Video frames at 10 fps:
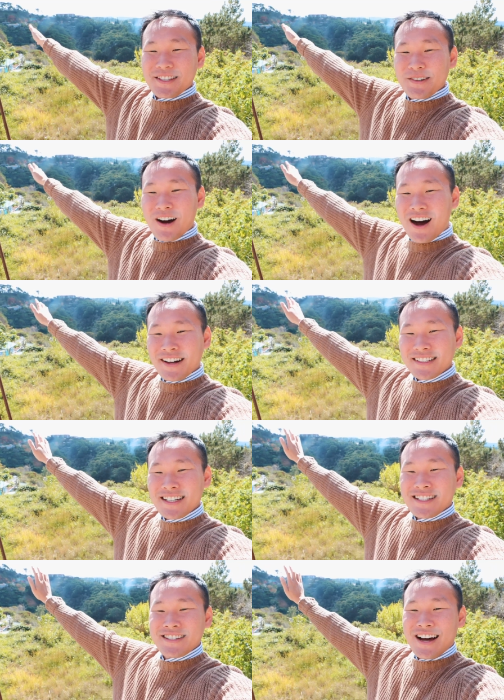too hot,
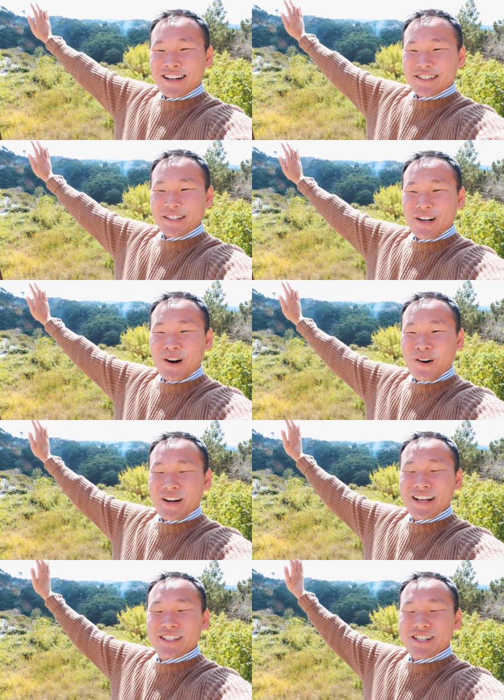not too cold,
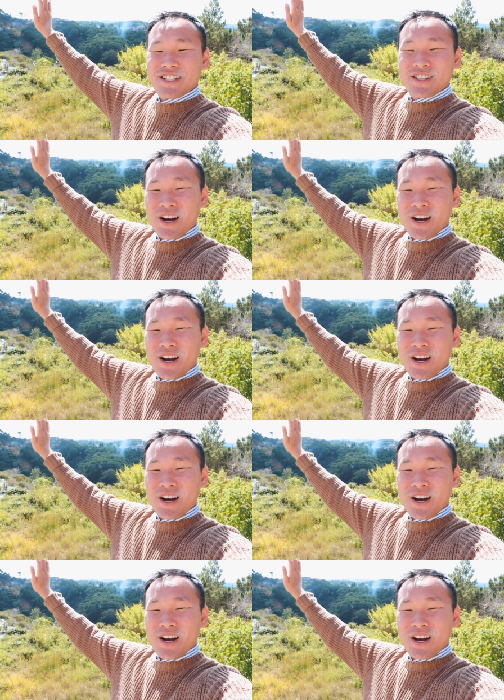and it's just